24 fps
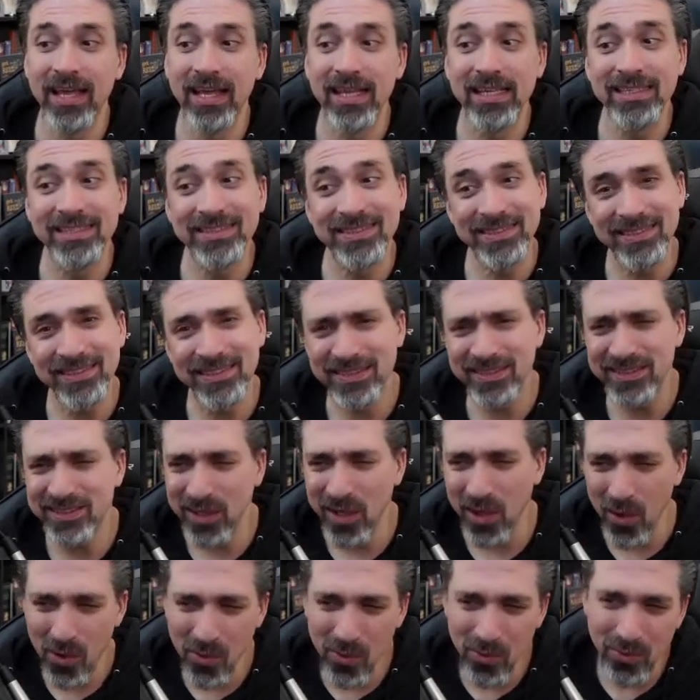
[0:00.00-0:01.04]

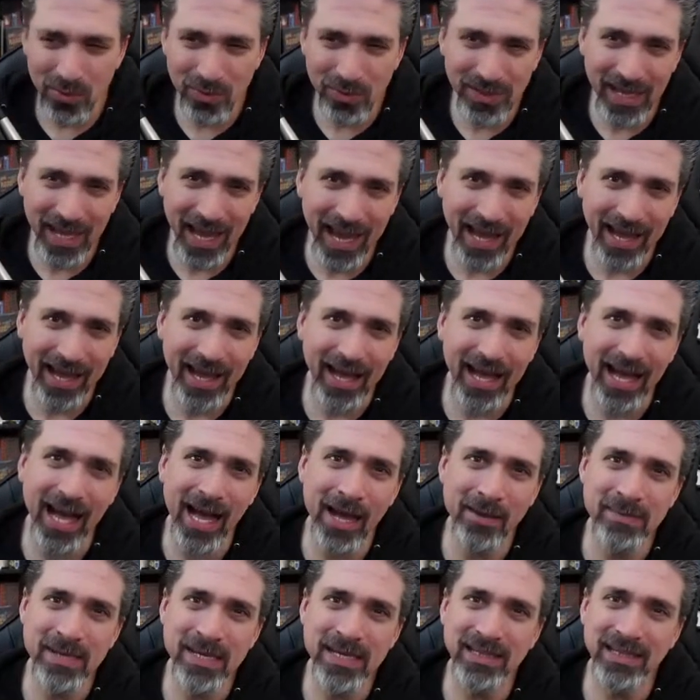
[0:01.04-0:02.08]
So yeah,
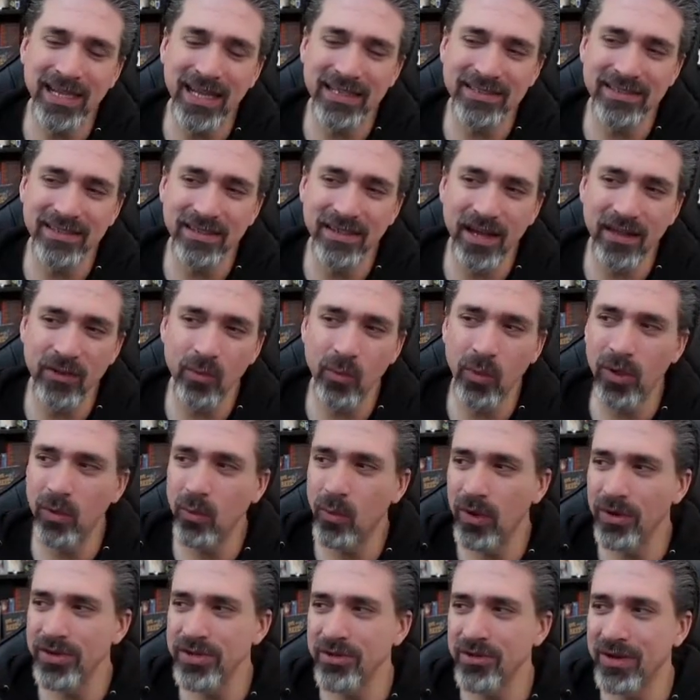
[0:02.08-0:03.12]
I mean, that's another one
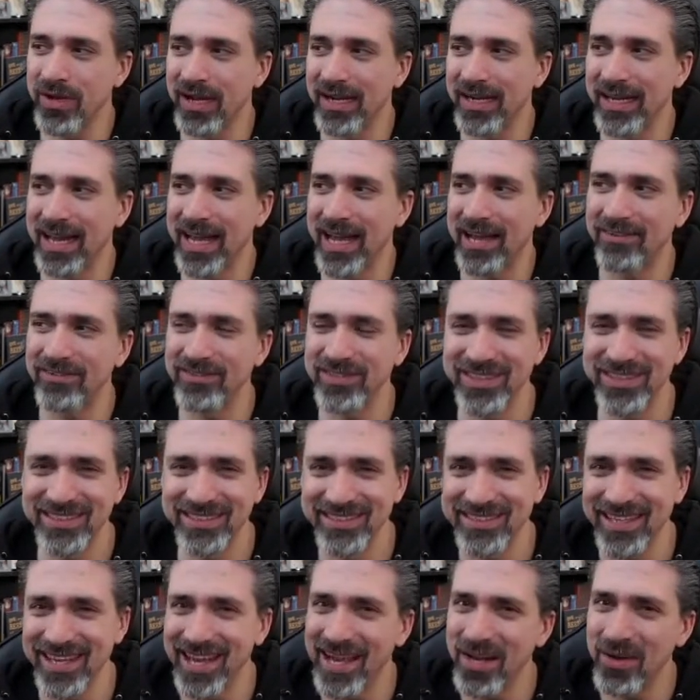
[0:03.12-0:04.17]
where you kind of have to
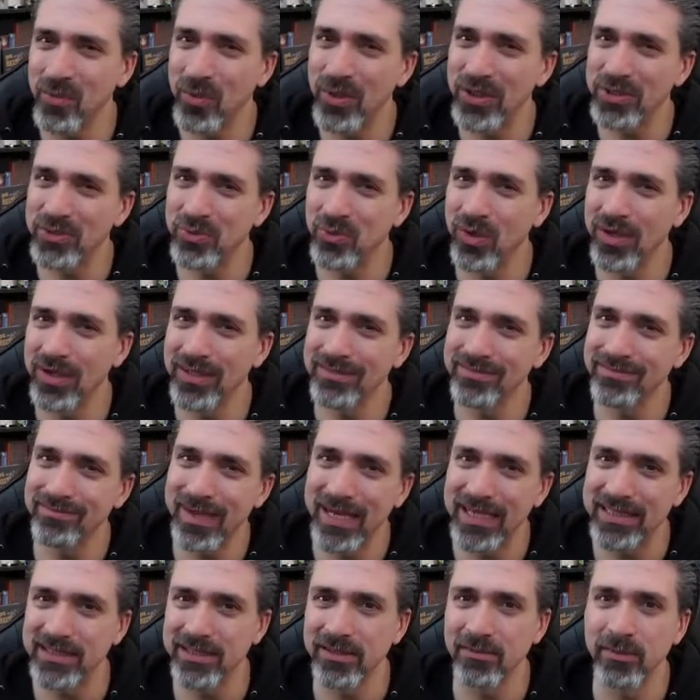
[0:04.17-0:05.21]
decide which one
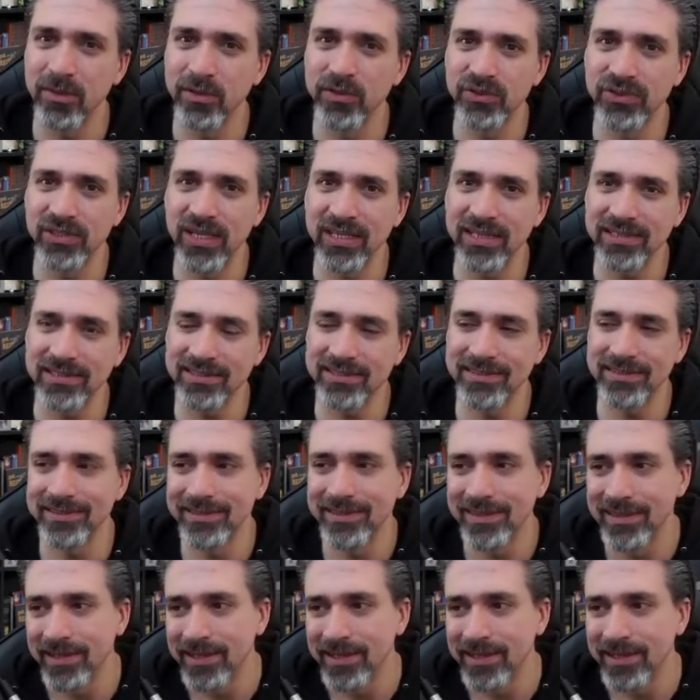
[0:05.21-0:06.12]
makes the most sense.